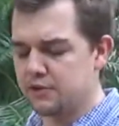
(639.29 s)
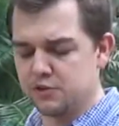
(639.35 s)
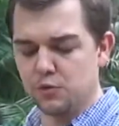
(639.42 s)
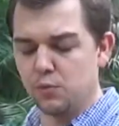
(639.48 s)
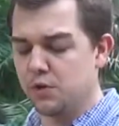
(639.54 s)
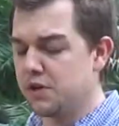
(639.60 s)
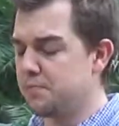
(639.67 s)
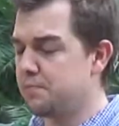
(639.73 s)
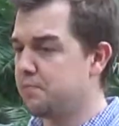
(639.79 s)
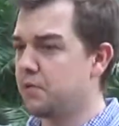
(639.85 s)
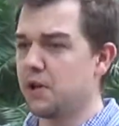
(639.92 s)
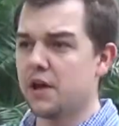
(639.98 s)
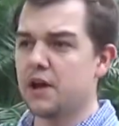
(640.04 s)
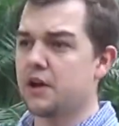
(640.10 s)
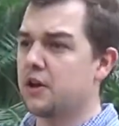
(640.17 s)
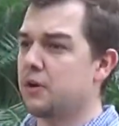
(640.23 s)
So we
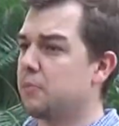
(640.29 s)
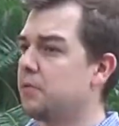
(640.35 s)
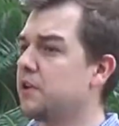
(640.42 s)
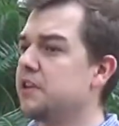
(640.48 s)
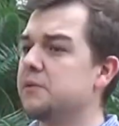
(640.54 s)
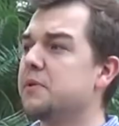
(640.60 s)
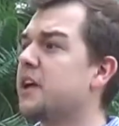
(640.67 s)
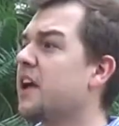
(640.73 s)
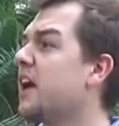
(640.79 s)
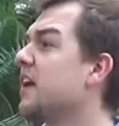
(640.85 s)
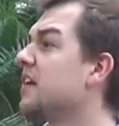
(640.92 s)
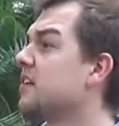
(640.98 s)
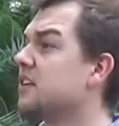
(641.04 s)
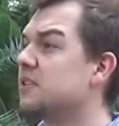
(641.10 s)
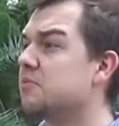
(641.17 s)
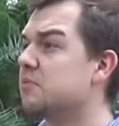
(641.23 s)
play completely mechanically.